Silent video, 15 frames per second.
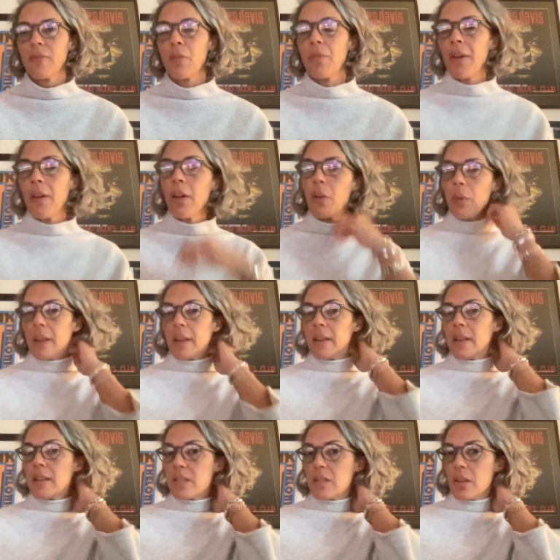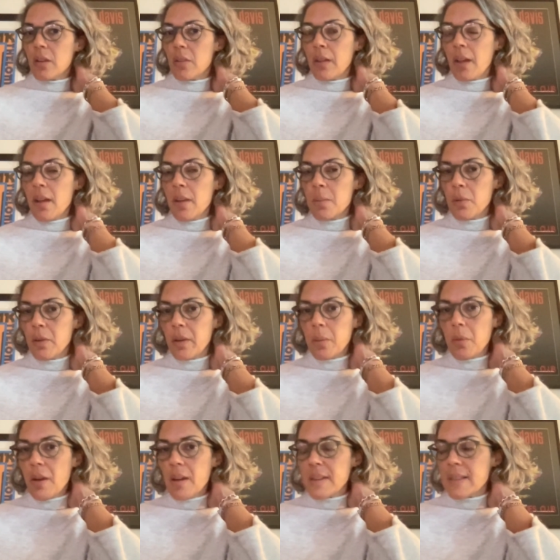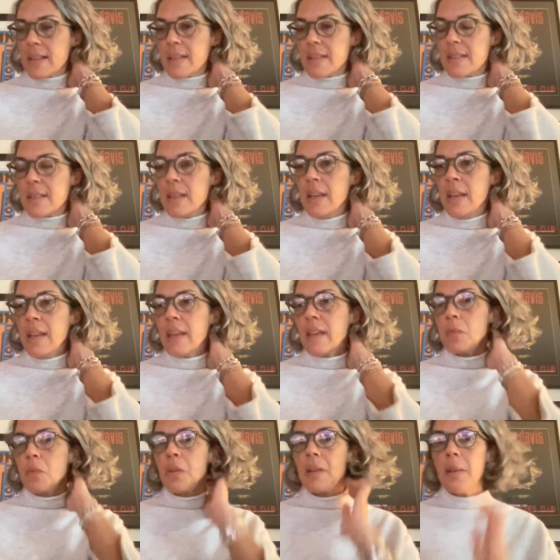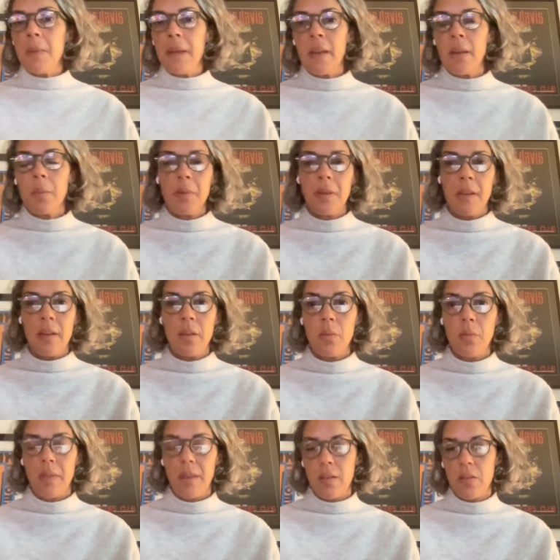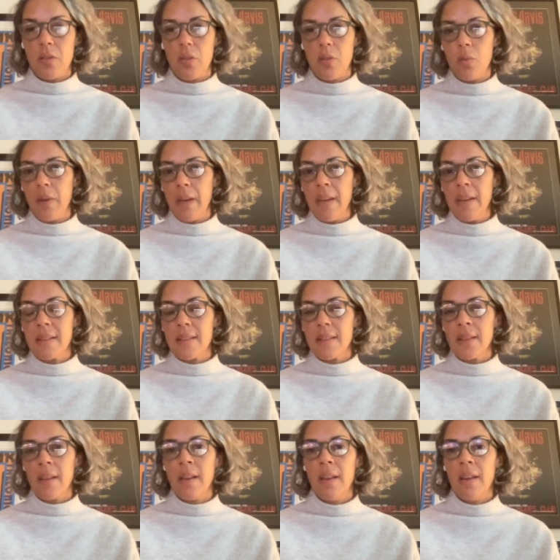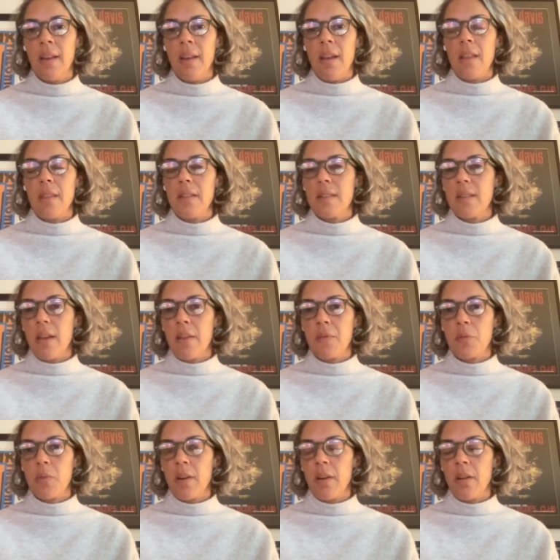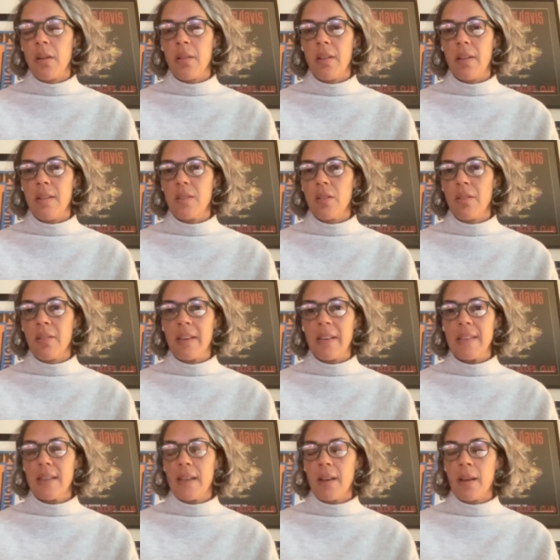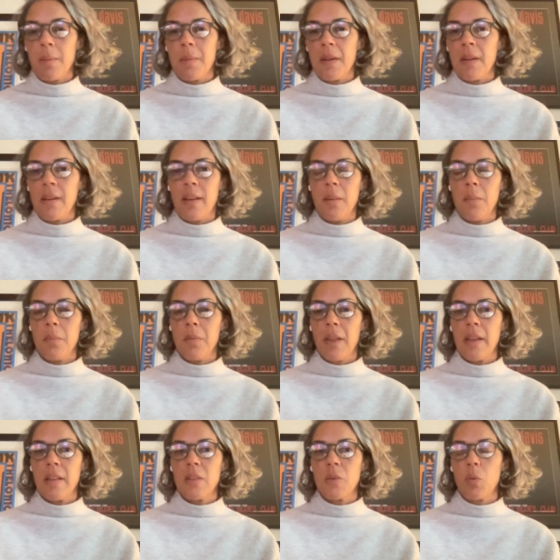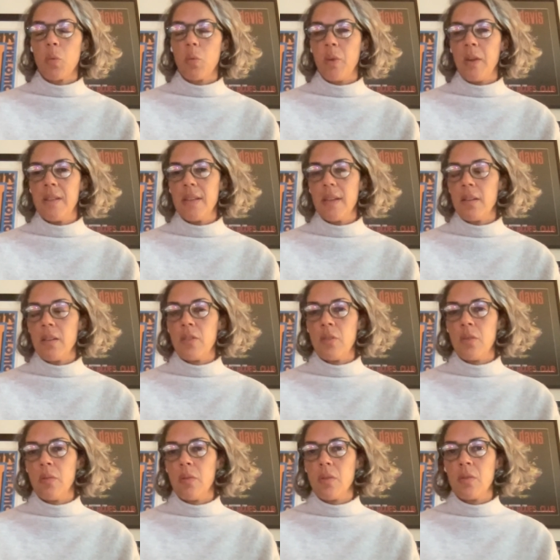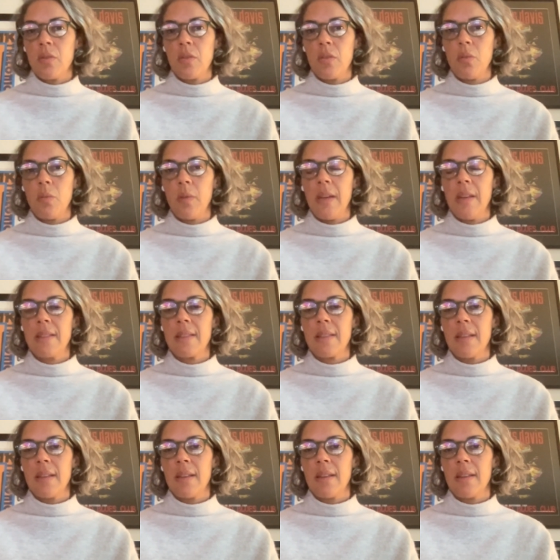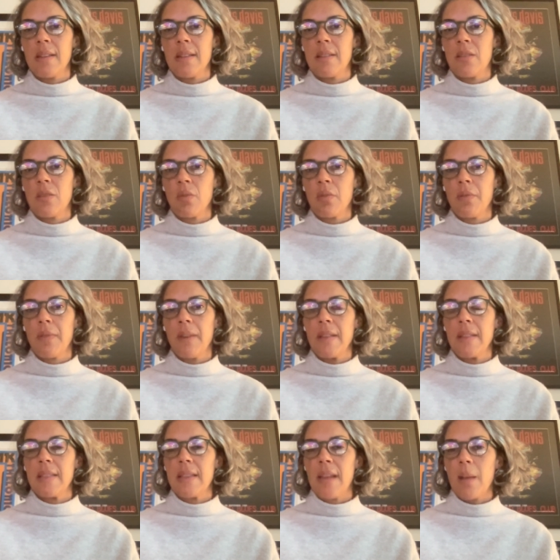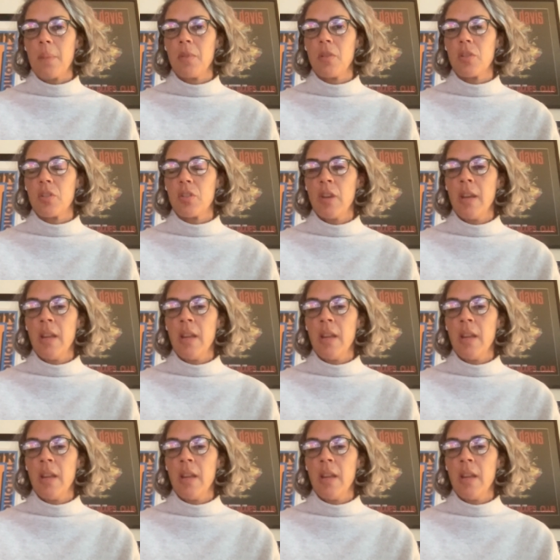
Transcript: Very quickly. So the onboarding process can really be completed within 2 weeks. The software is already set up and in place. What we tend to do in those 2 weeks is sort of establish